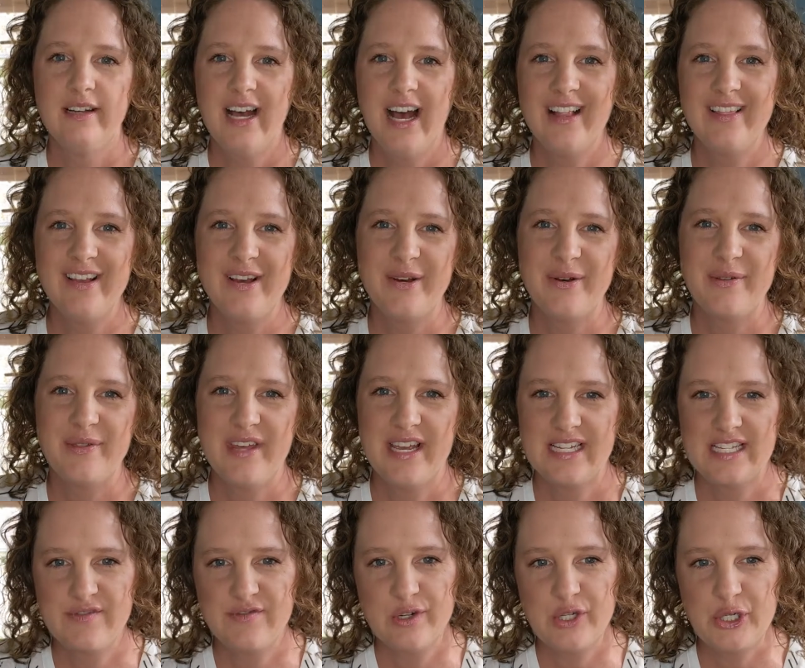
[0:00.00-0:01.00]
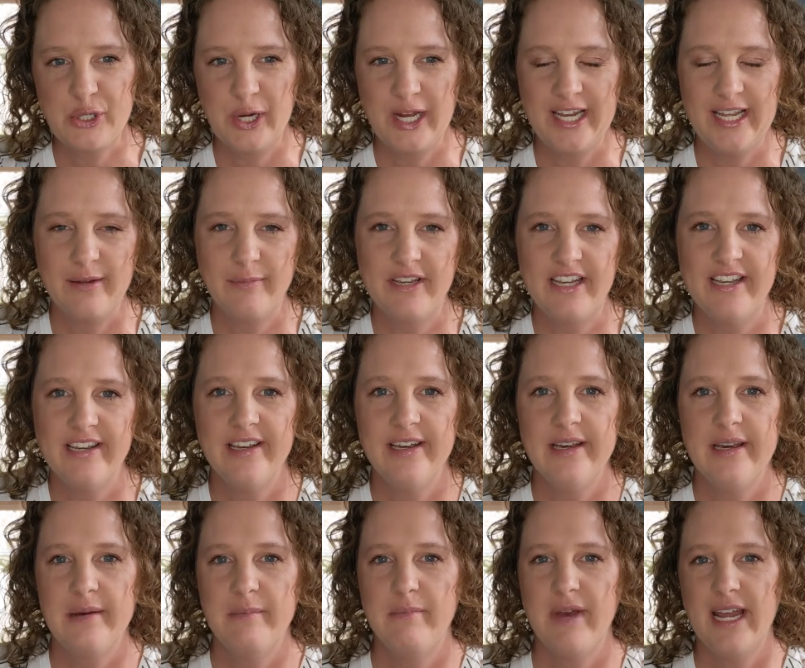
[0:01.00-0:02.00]
Hello, thanks for joining me.
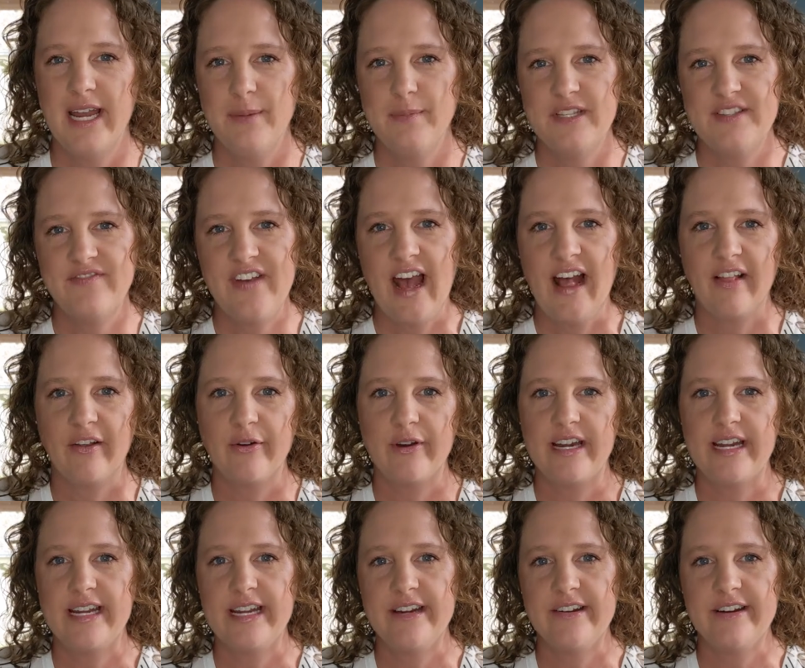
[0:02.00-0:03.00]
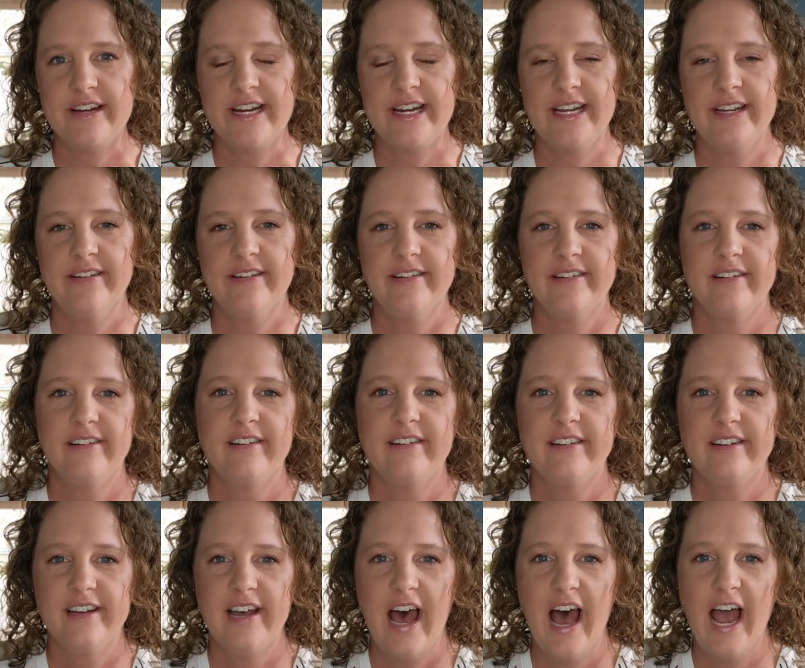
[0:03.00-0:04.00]
My name is Valerie Geary.
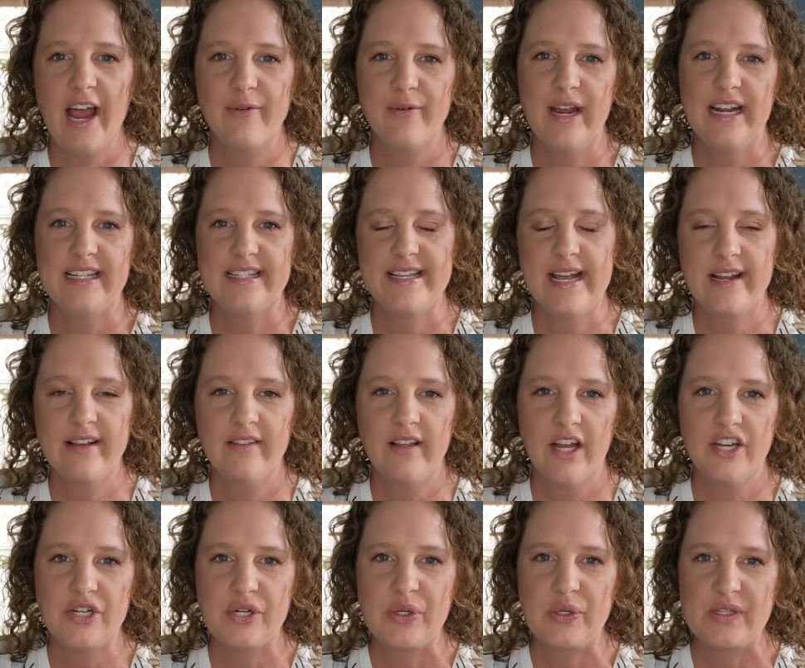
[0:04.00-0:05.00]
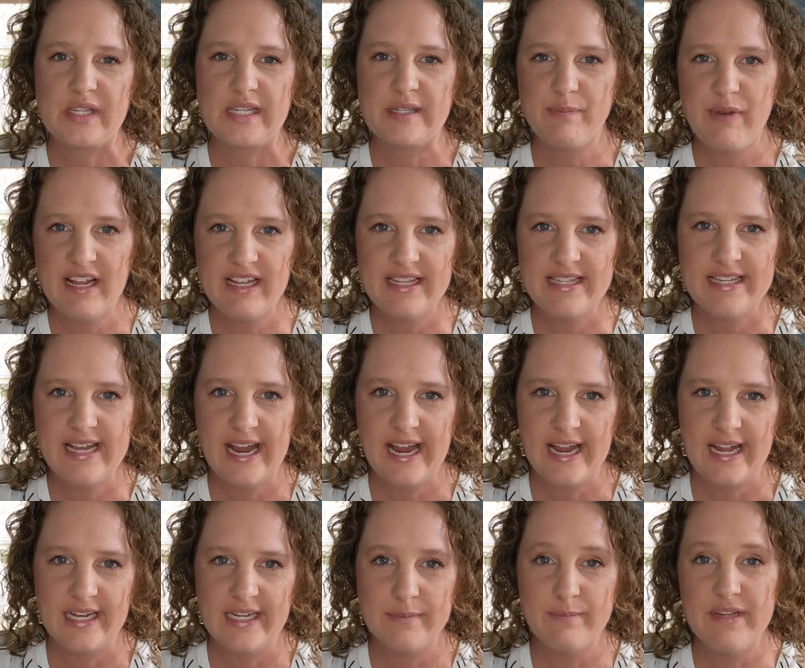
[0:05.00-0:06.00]
I write psychological suspense
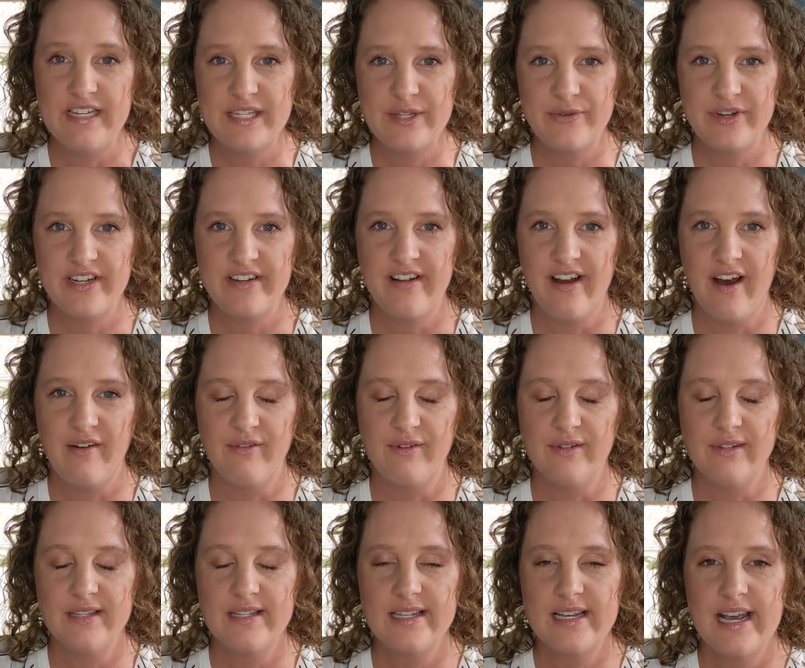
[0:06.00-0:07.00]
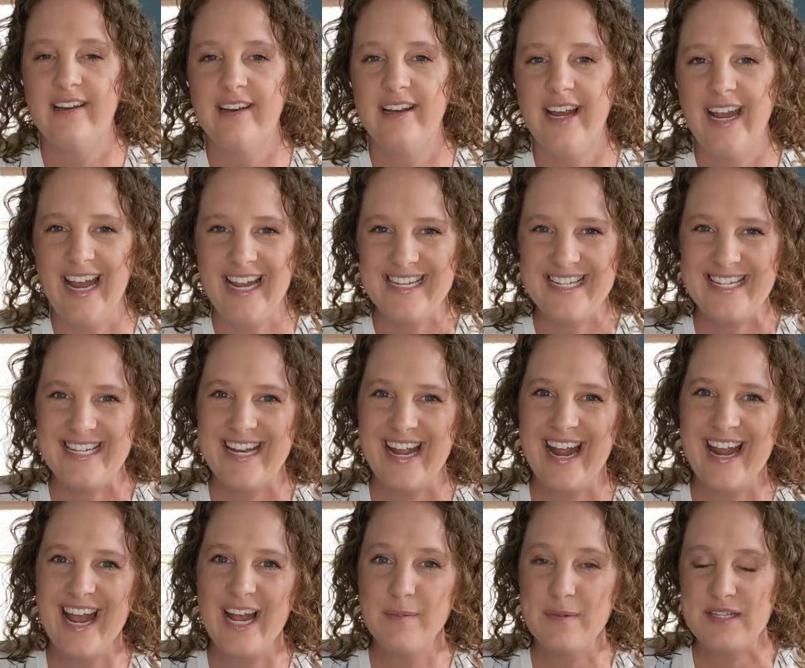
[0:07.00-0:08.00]
and mystery novels, and
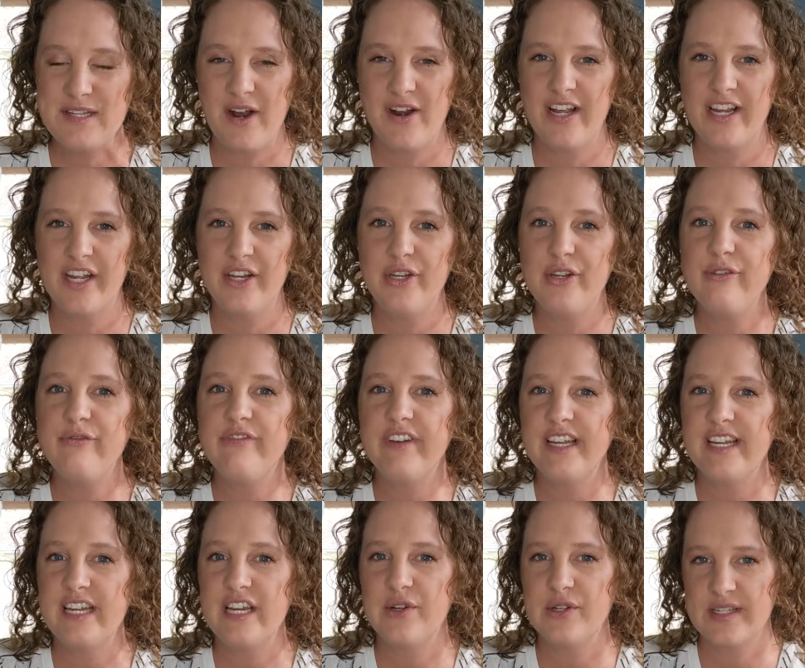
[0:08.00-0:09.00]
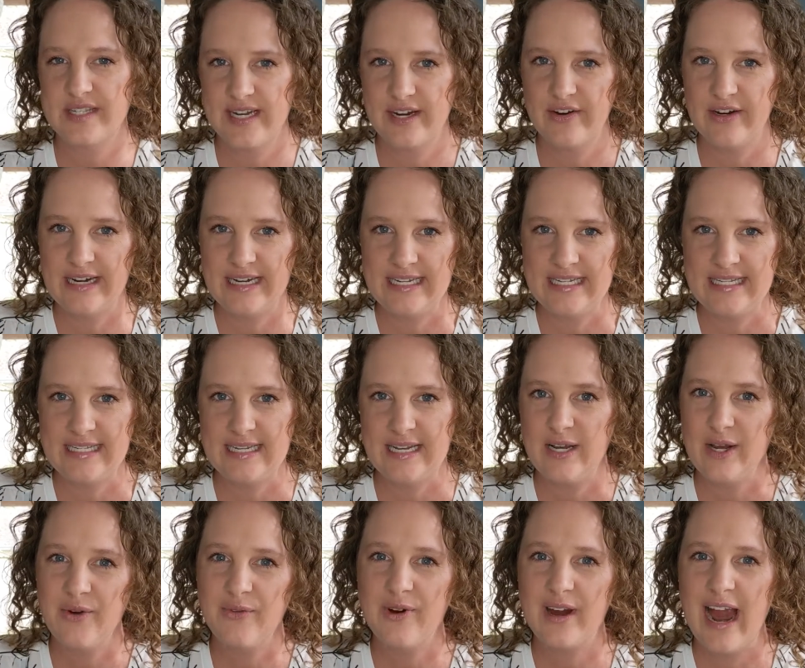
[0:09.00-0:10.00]
today I'm starting a new video series
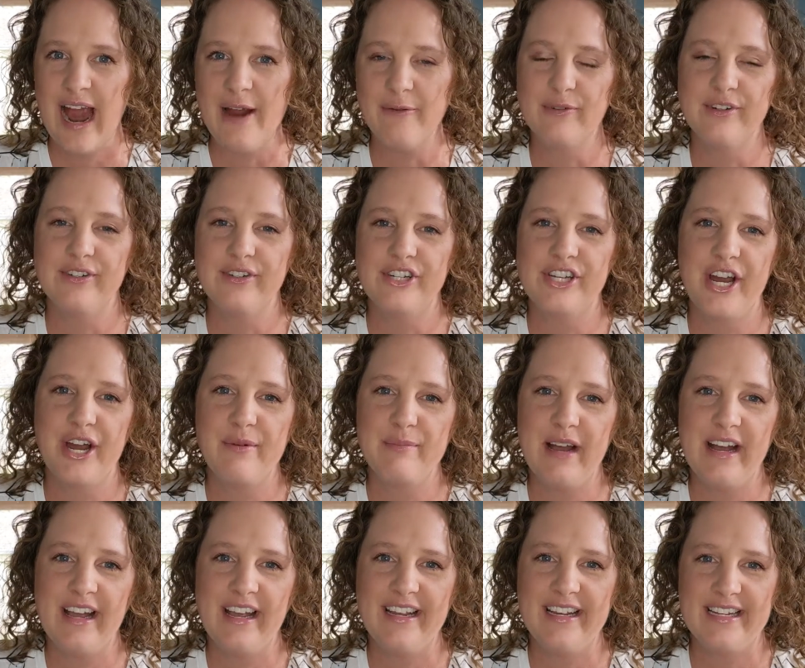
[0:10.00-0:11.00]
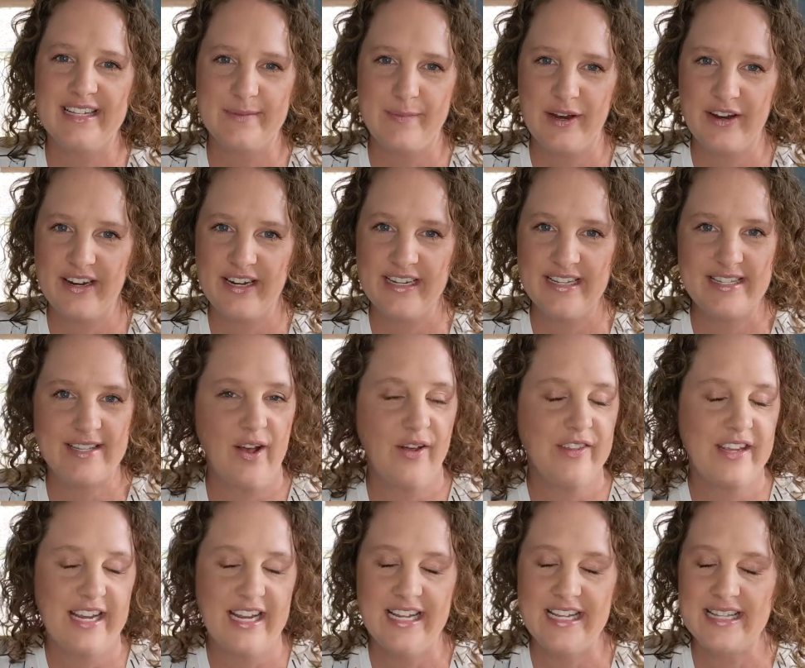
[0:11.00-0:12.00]
where I will share my experience, all
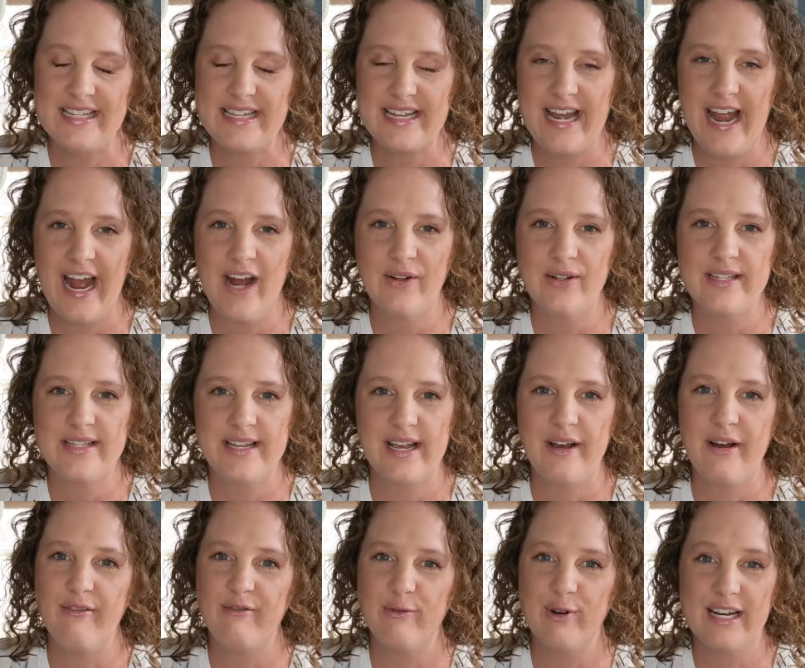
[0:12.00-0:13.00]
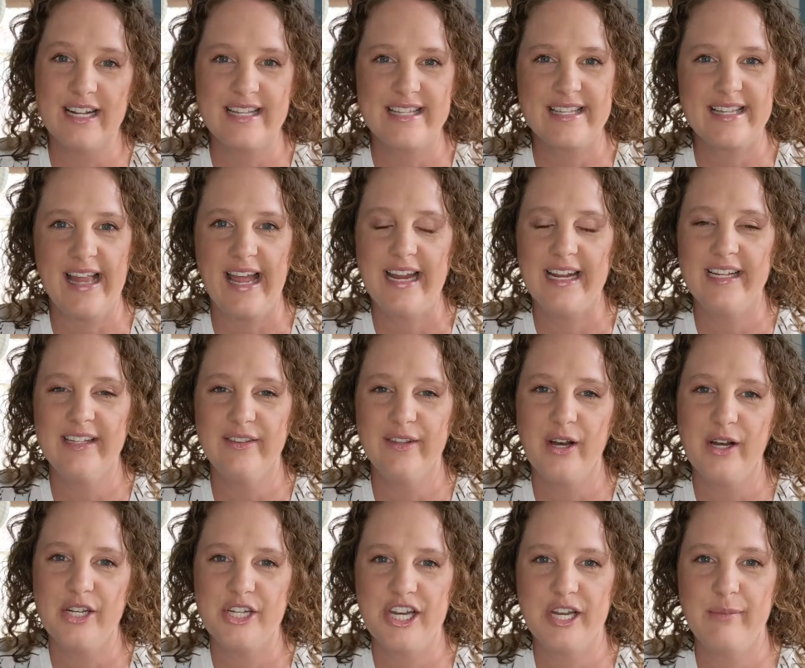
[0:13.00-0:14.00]
the ins and outs of what it's like
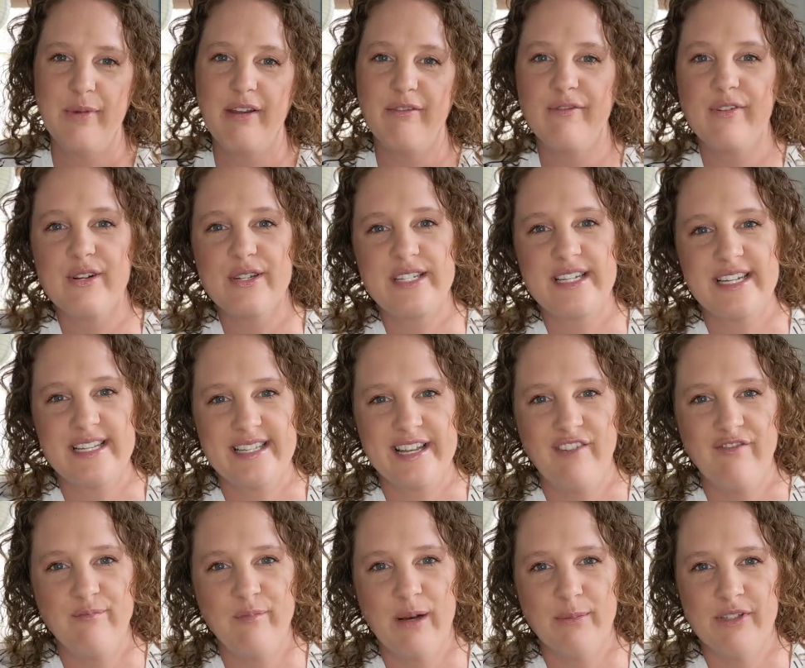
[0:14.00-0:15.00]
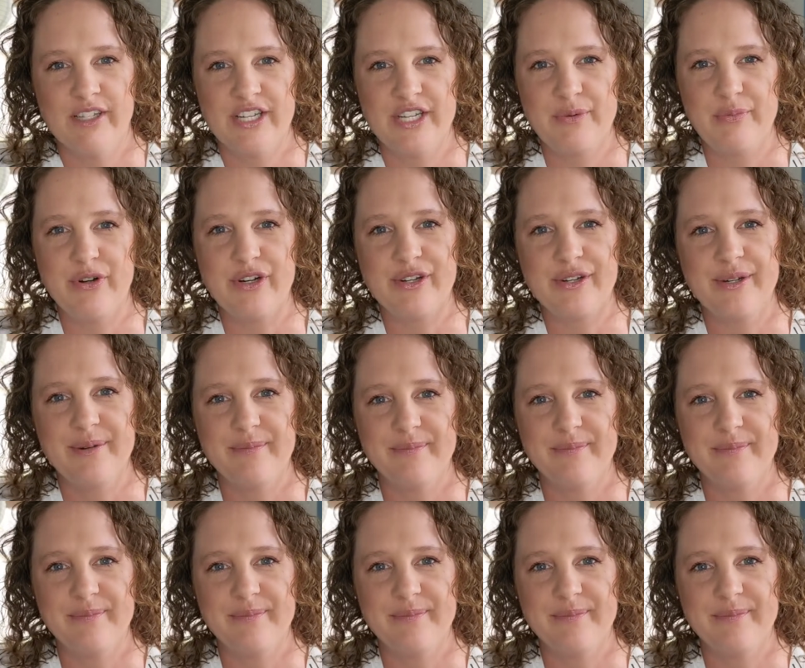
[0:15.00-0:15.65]
launching my first self-published book.